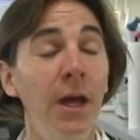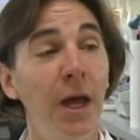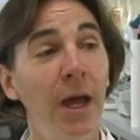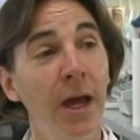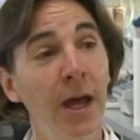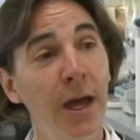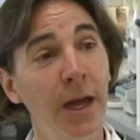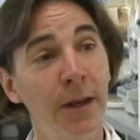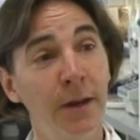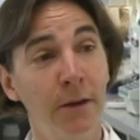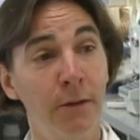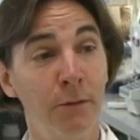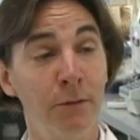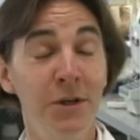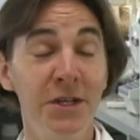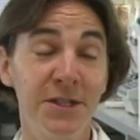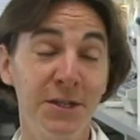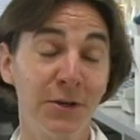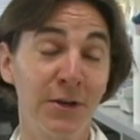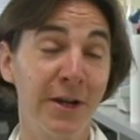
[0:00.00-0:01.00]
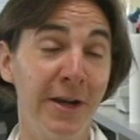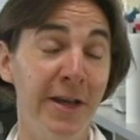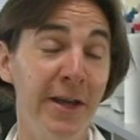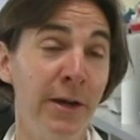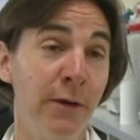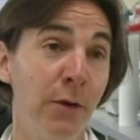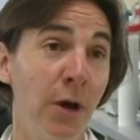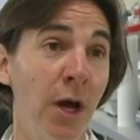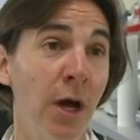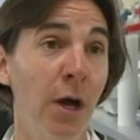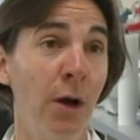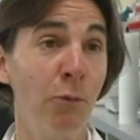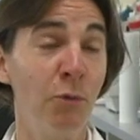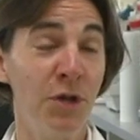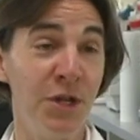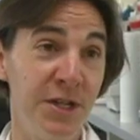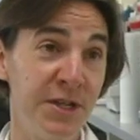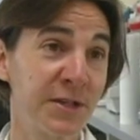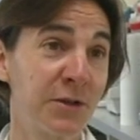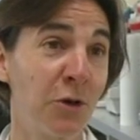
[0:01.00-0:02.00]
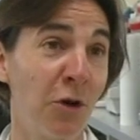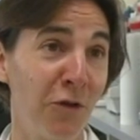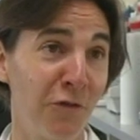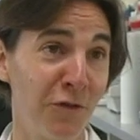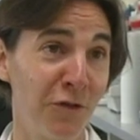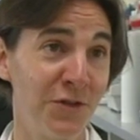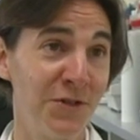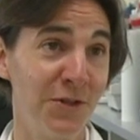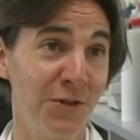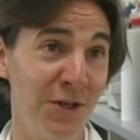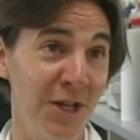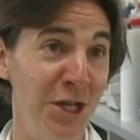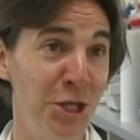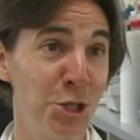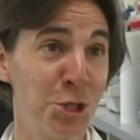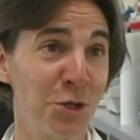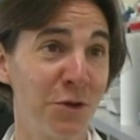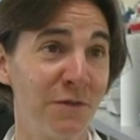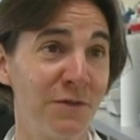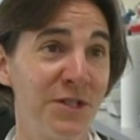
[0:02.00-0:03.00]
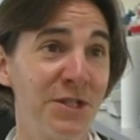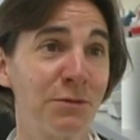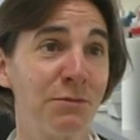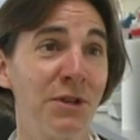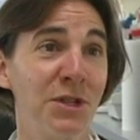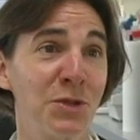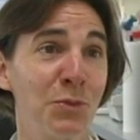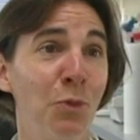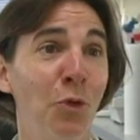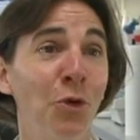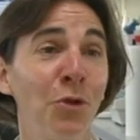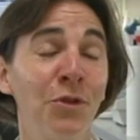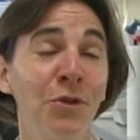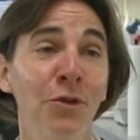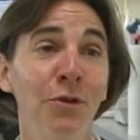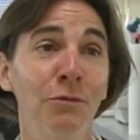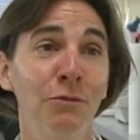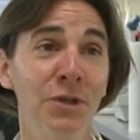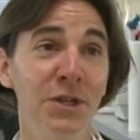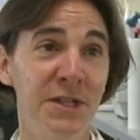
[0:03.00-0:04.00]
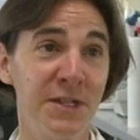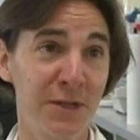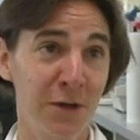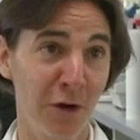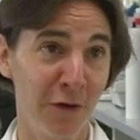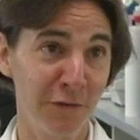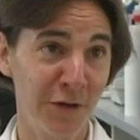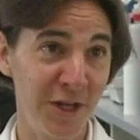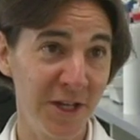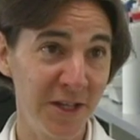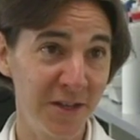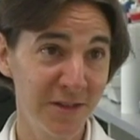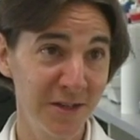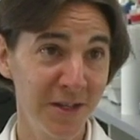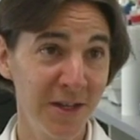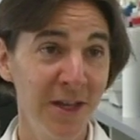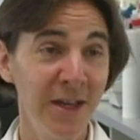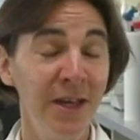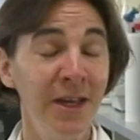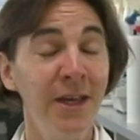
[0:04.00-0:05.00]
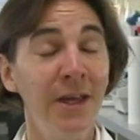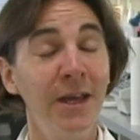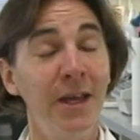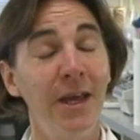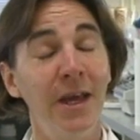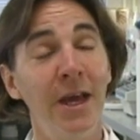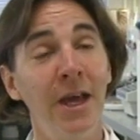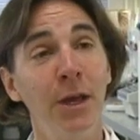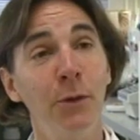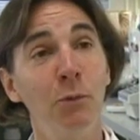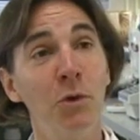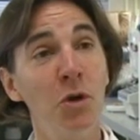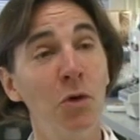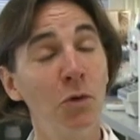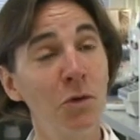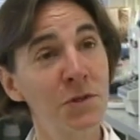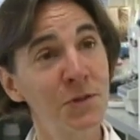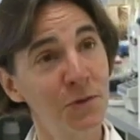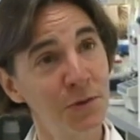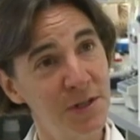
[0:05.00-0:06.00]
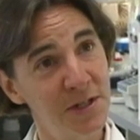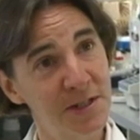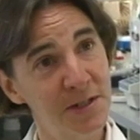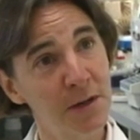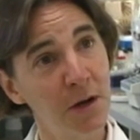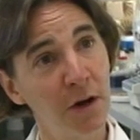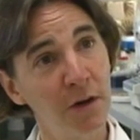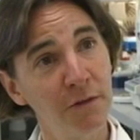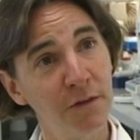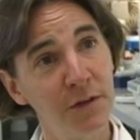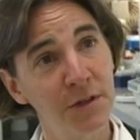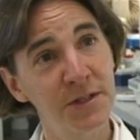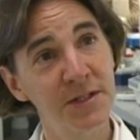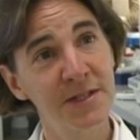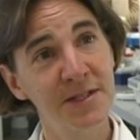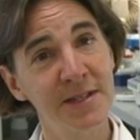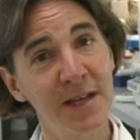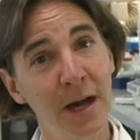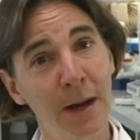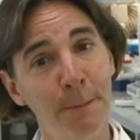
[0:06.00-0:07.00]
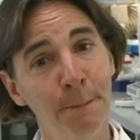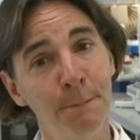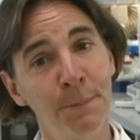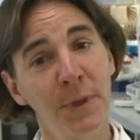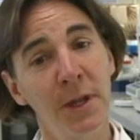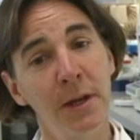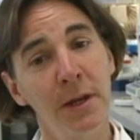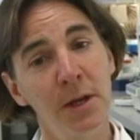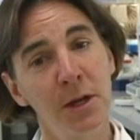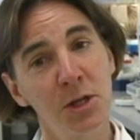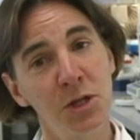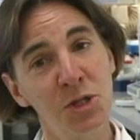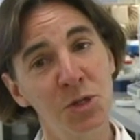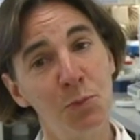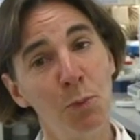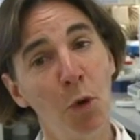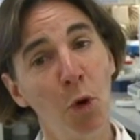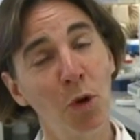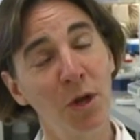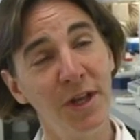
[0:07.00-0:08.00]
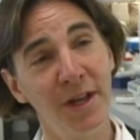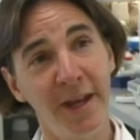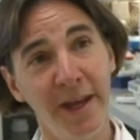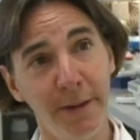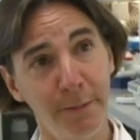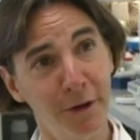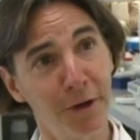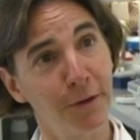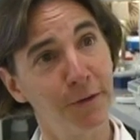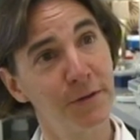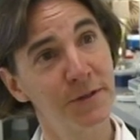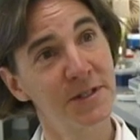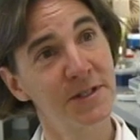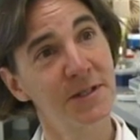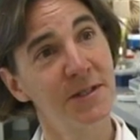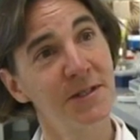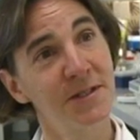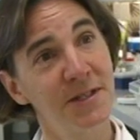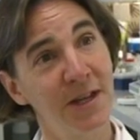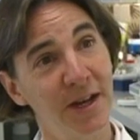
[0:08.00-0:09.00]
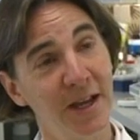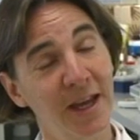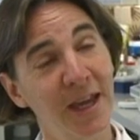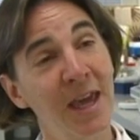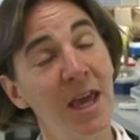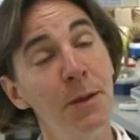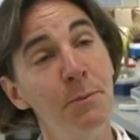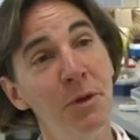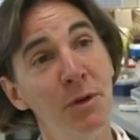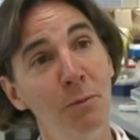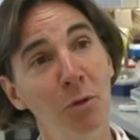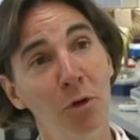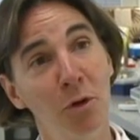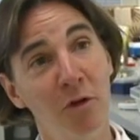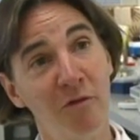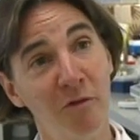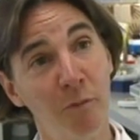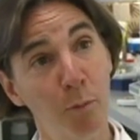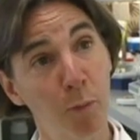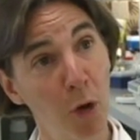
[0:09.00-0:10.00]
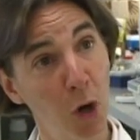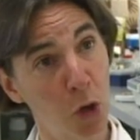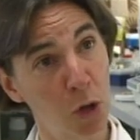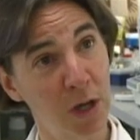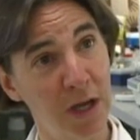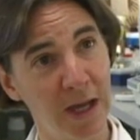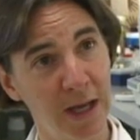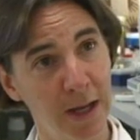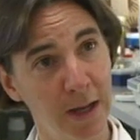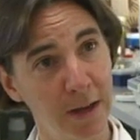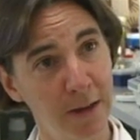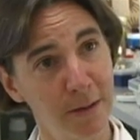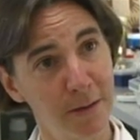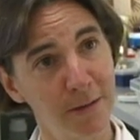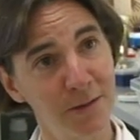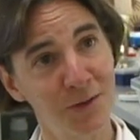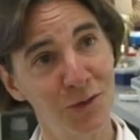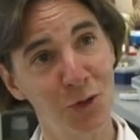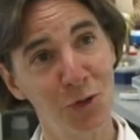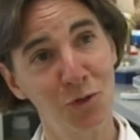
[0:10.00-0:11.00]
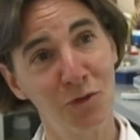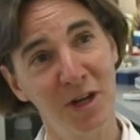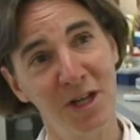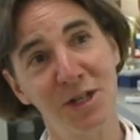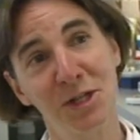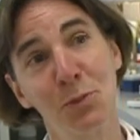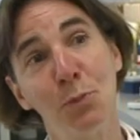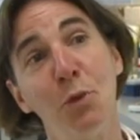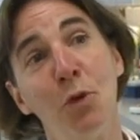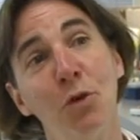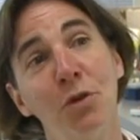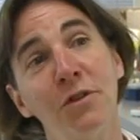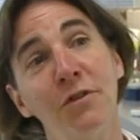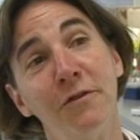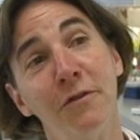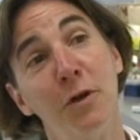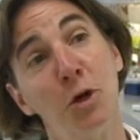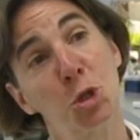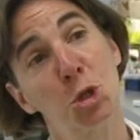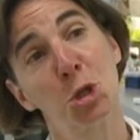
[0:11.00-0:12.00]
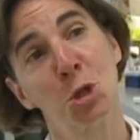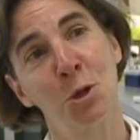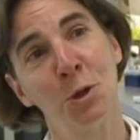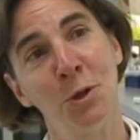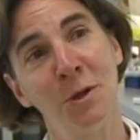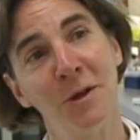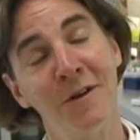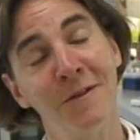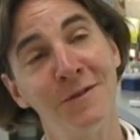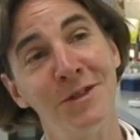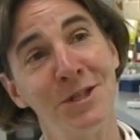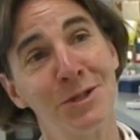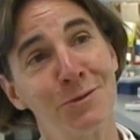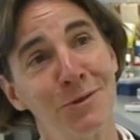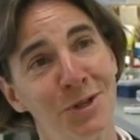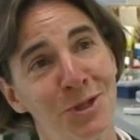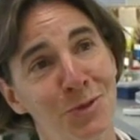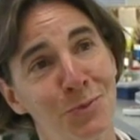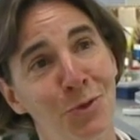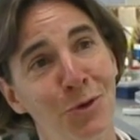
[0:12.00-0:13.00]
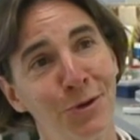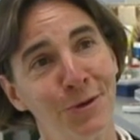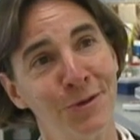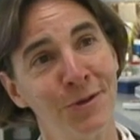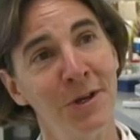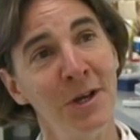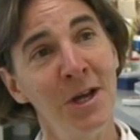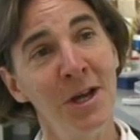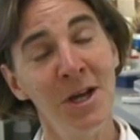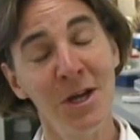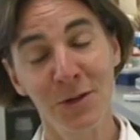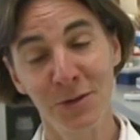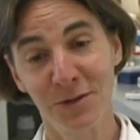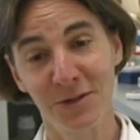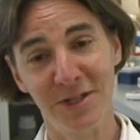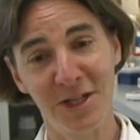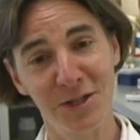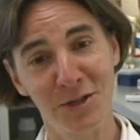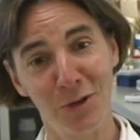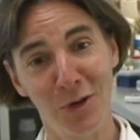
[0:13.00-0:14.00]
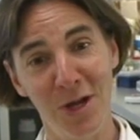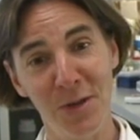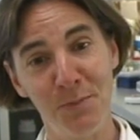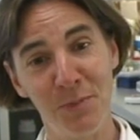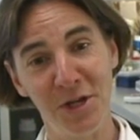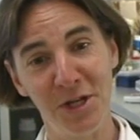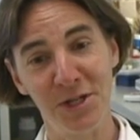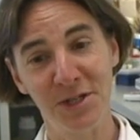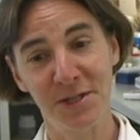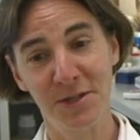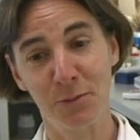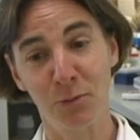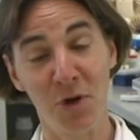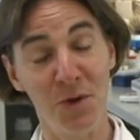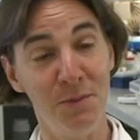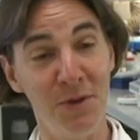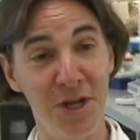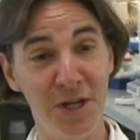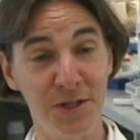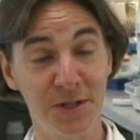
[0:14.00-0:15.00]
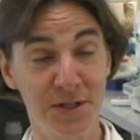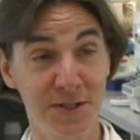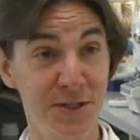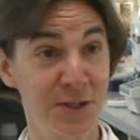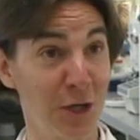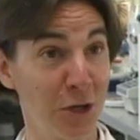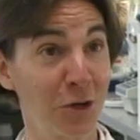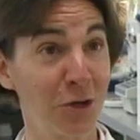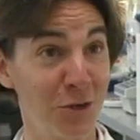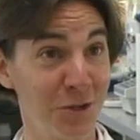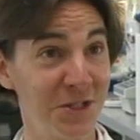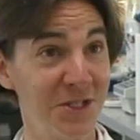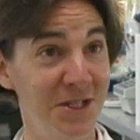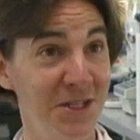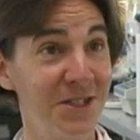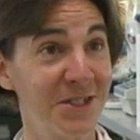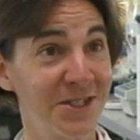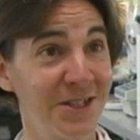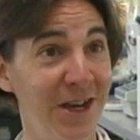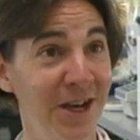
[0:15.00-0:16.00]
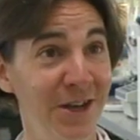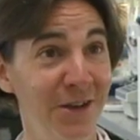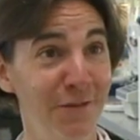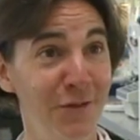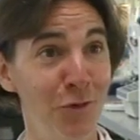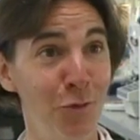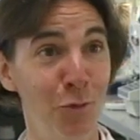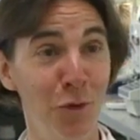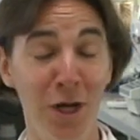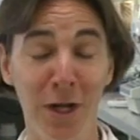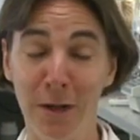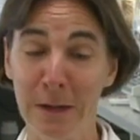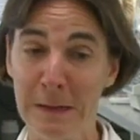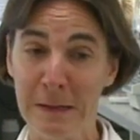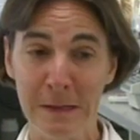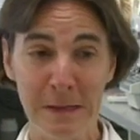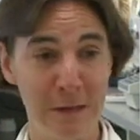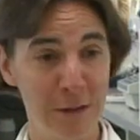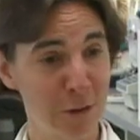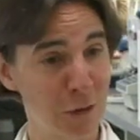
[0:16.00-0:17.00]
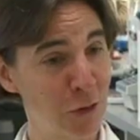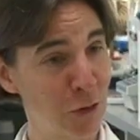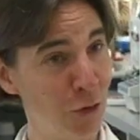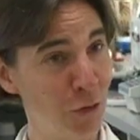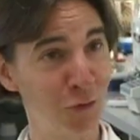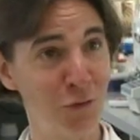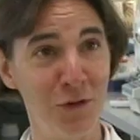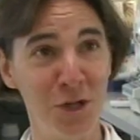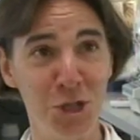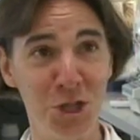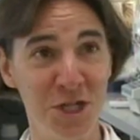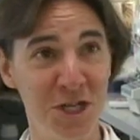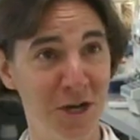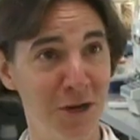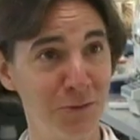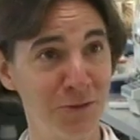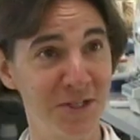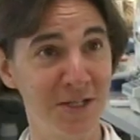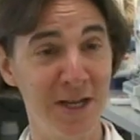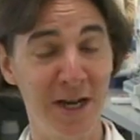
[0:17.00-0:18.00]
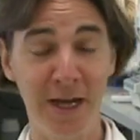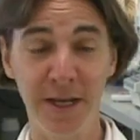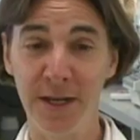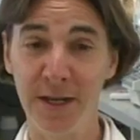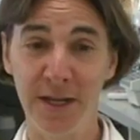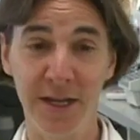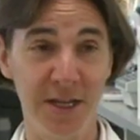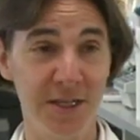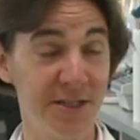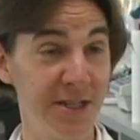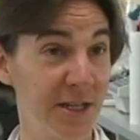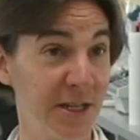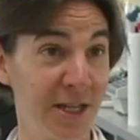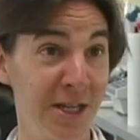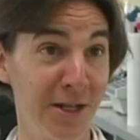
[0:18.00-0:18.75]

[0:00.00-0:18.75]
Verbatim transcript: And recently we discovered the nature of this transporter, we discovered it. And we also discovered some small inhibitors that are capable of blocking the transport function of this transporter, so that the lipids remain stuck on the inside, if you will, can't reach the outside, and that